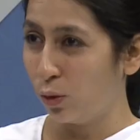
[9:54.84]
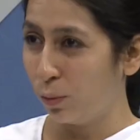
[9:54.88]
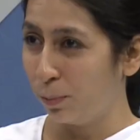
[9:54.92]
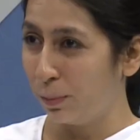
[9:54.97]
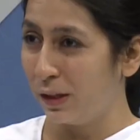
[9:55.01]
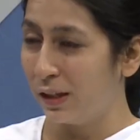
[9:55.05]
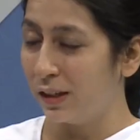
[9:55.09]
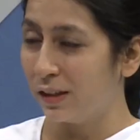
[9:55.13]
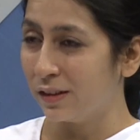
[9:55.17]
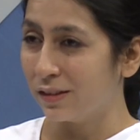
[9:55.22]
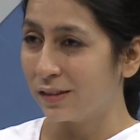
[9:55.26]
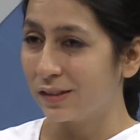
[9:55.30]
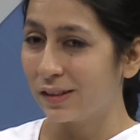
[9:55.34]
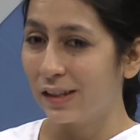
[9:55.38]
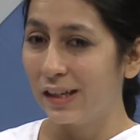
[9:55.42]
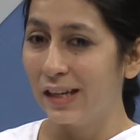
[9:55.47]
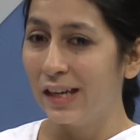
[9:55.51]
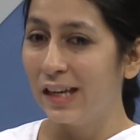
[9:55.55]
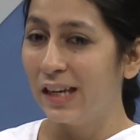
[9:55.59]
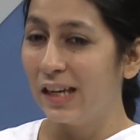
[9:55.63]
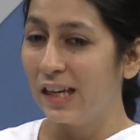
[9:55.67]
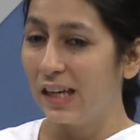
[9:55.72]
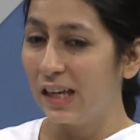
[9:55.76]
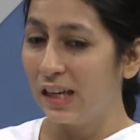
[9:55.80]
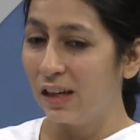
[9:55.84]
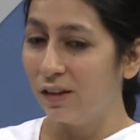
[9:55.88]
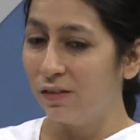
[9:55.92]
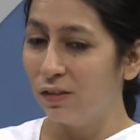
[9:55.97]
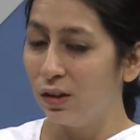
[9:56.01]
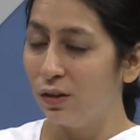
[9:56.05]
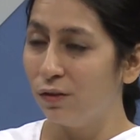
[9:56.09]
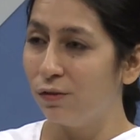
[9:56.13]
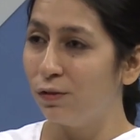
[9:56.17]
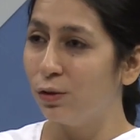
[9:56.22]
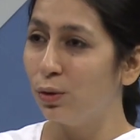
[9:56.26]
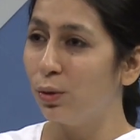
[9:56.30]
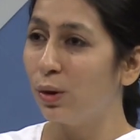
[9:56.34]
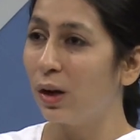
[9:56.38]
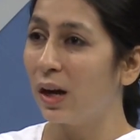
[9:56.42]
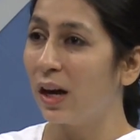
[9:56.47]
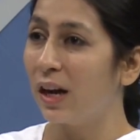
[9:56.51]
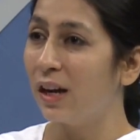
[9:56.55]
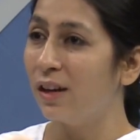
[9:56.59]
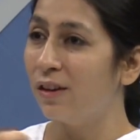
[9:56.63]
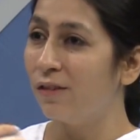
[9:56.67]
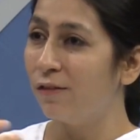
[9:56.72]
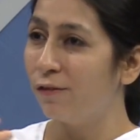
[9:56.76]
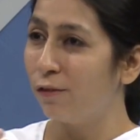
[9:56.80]
opinions. Even if you
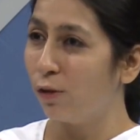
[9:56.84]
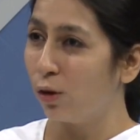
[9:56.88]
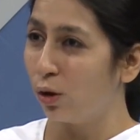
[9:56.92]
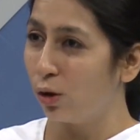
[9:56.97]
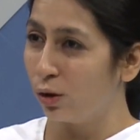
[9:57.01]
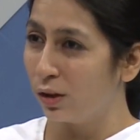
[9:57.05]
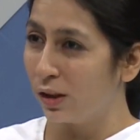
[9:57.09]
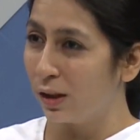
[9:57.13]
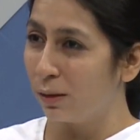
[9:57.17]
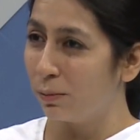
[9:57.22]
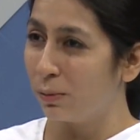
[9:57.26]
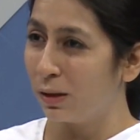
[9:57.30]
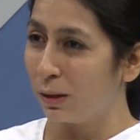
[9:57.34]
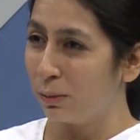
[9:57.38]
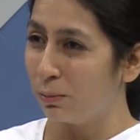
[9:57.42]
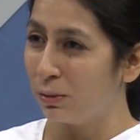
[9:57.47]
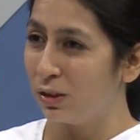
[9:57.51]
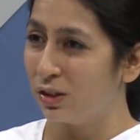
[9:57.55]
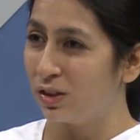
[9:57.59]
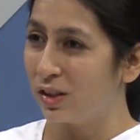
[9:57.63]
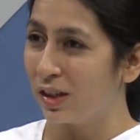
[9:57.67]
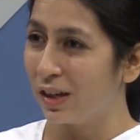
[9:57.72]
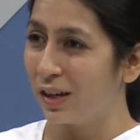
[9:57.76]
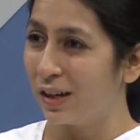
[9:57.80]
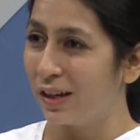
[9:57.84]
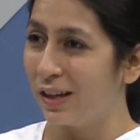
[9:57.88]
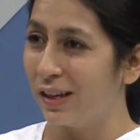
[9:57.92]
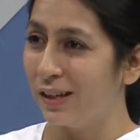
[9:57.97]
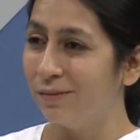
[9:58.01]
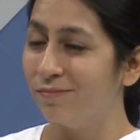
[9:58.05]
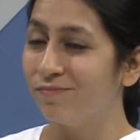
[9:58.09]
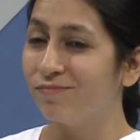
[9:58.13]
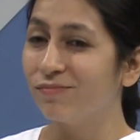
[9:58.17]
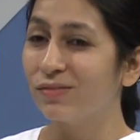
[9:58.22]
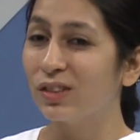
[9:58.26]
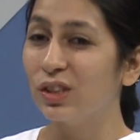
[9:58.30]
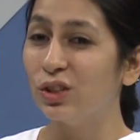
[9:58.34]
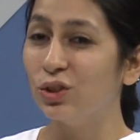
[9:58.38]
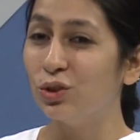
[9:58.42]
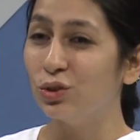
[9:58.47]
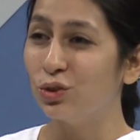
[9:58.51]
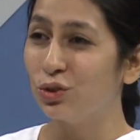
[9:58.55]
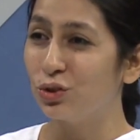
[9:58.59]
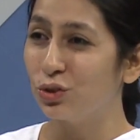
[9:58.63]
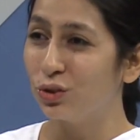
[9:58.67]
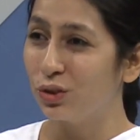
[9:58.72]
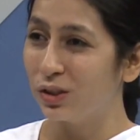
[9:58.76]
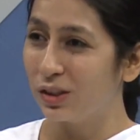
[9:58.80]
can't follow them immediately, you
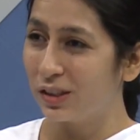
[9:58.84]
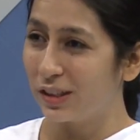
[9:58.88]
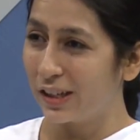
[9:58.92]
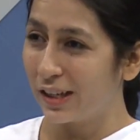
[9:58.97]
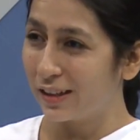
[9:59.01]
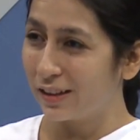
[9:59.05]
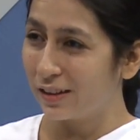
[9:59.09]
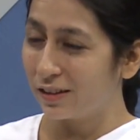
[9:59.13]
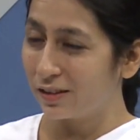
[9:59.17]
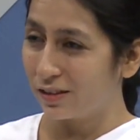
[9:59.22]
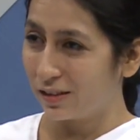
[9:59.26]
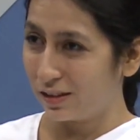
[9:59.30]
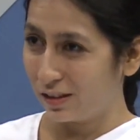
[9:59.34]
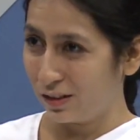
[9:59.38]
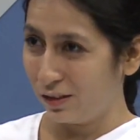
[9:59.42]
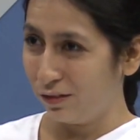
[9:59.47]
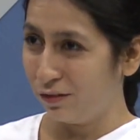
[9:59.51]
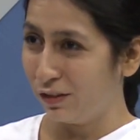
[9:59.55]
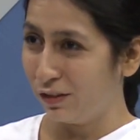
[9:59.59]
should take the